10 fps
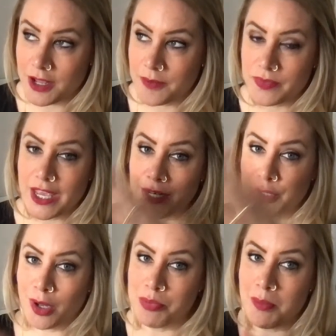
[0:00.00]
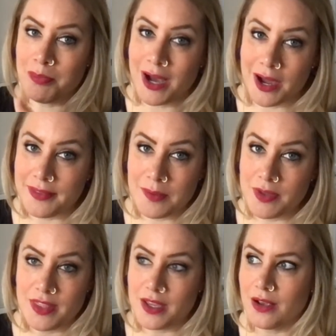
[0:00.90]
and not bombard them with
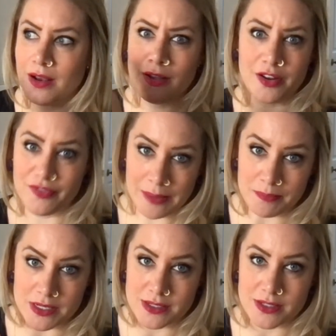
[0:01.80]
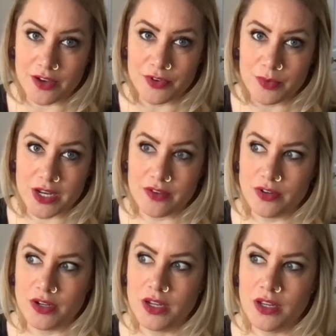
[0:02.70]
a lot of admin stuff or whatever.